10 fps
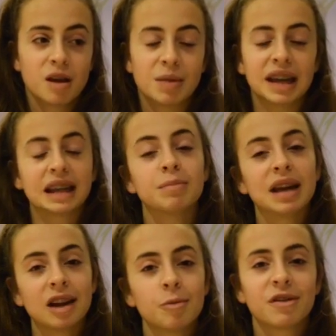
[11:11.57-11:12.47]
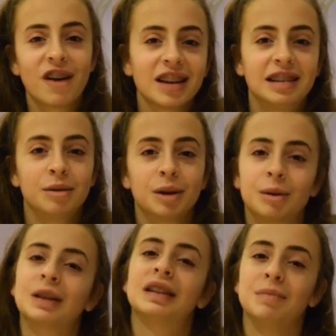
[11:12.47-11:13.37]
he can be a little bit feisty when he
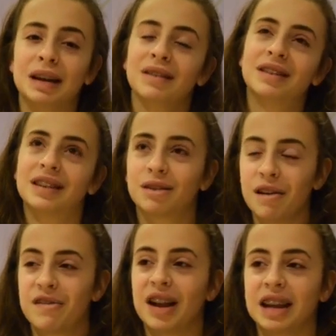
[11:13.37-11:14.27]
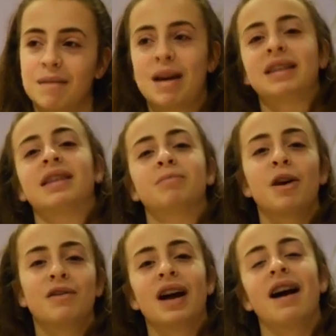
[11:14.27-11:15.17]
wants to be, which is quite funny and makes us
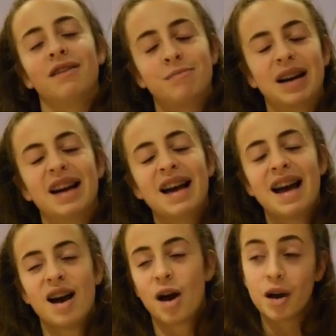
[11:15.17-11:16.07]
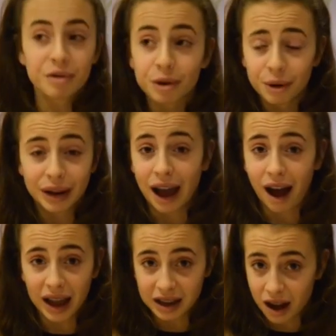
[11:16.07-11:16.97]
both laugh. But overall, yeah,
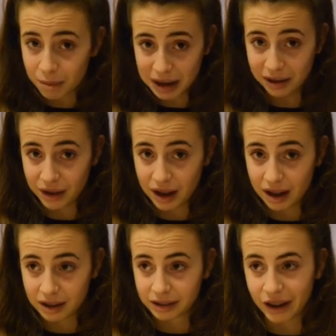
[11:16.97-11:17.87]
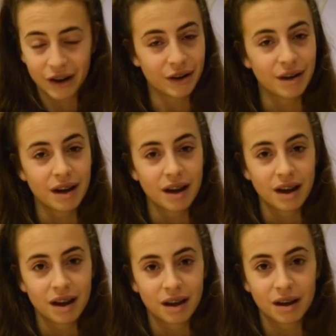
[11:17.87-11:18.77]
I can't believe it. So
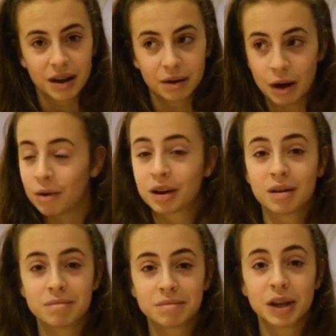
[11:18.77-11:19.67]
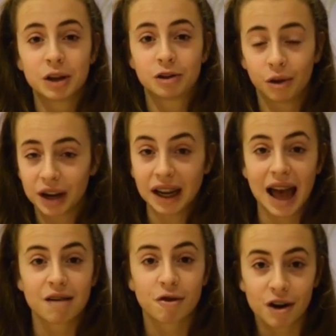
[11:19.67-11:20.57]
welcome Johnny
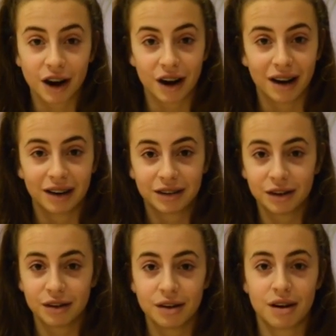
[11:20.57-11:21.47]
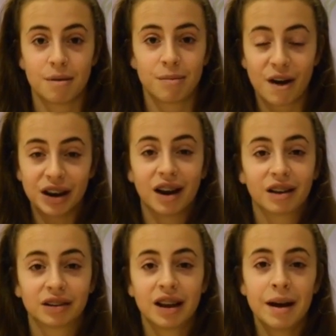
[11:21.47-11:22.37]
and Rocco to Pony
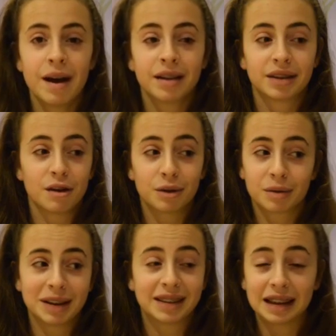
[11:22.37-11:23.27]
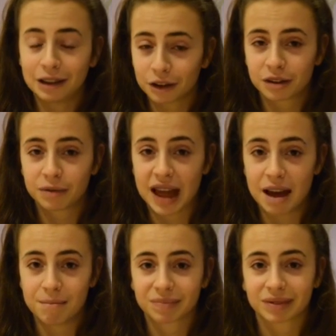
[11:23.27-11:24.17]
Nuts. So you're going to be seeing lots of
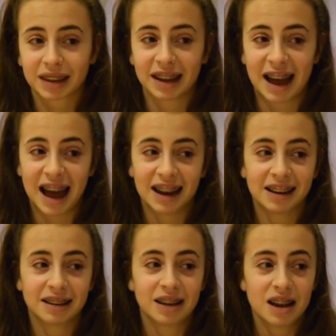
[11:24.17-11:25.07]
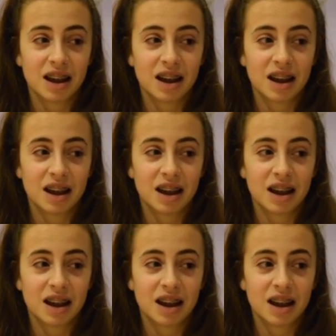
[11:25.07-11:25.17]
them, and